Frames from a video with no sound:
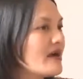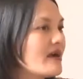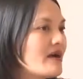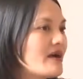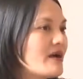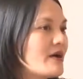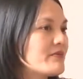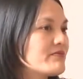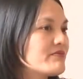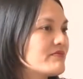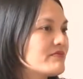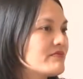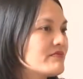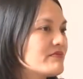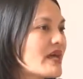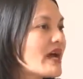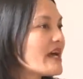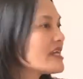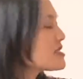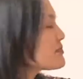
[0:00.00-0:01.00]

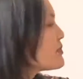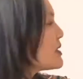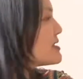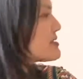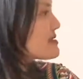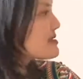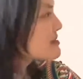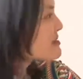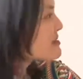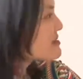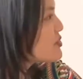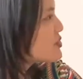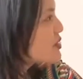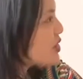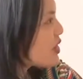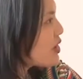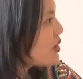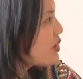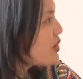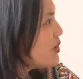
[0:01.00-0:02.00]
nice places to
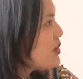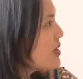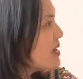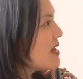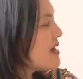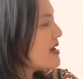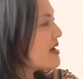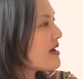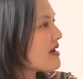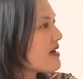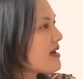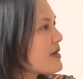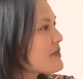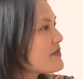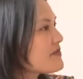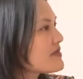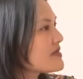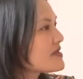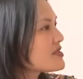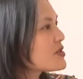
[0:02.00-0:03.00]
go.
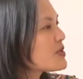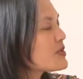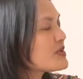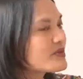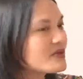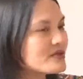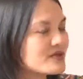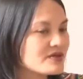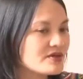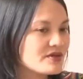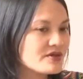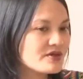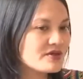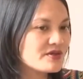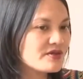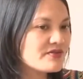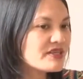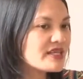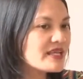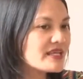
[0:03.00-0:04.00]
So
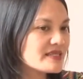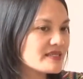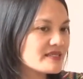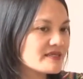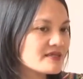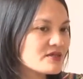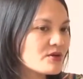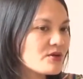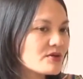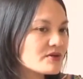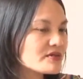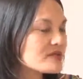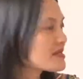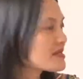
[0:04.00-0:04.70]
the vignettes is called